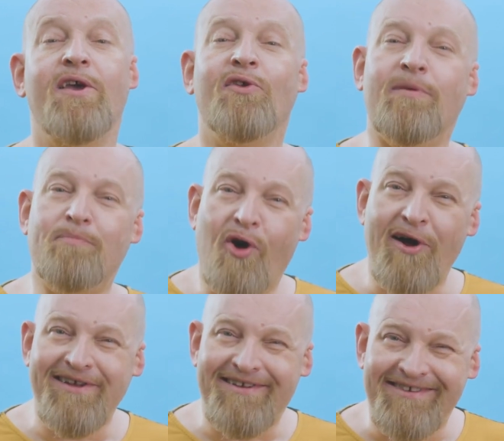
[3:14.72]
The
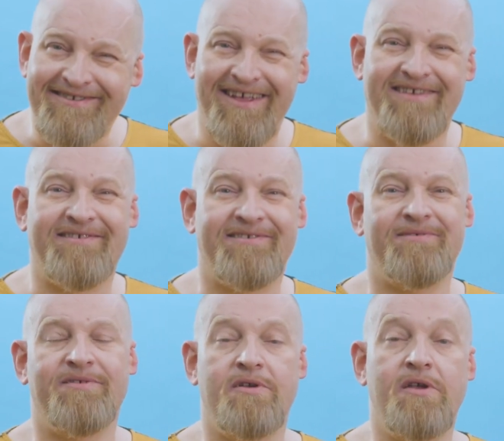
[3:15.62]
point is this:
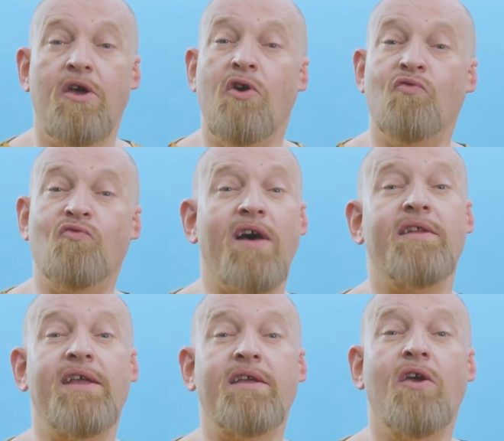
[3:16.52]

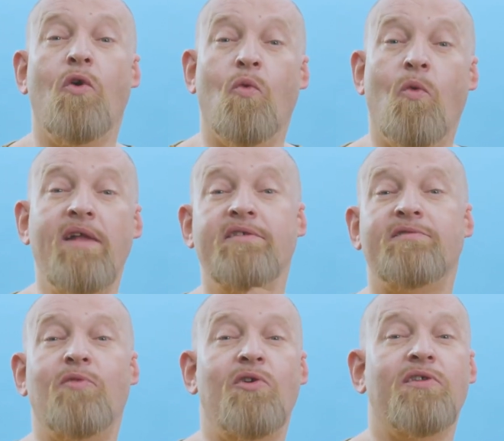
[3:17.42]
running one
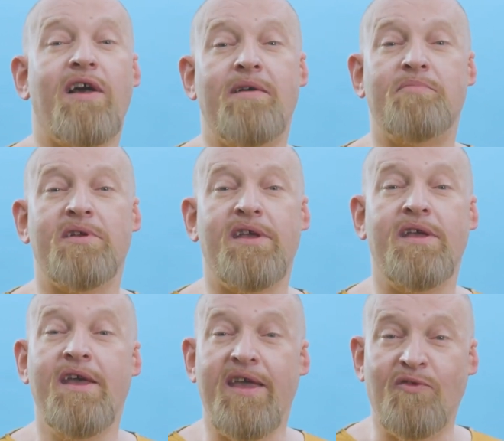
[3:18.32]
small
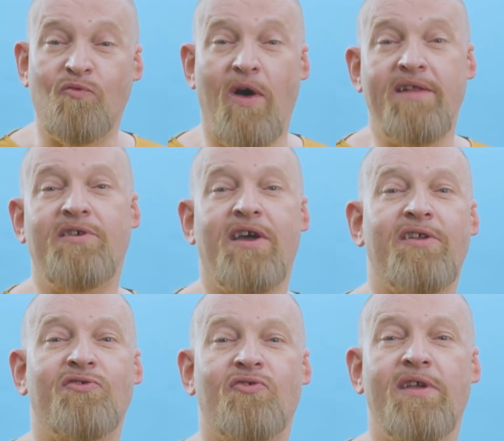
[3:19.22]
company in one
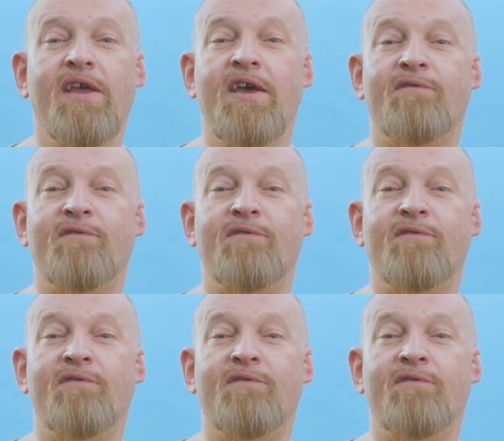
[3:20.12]
country,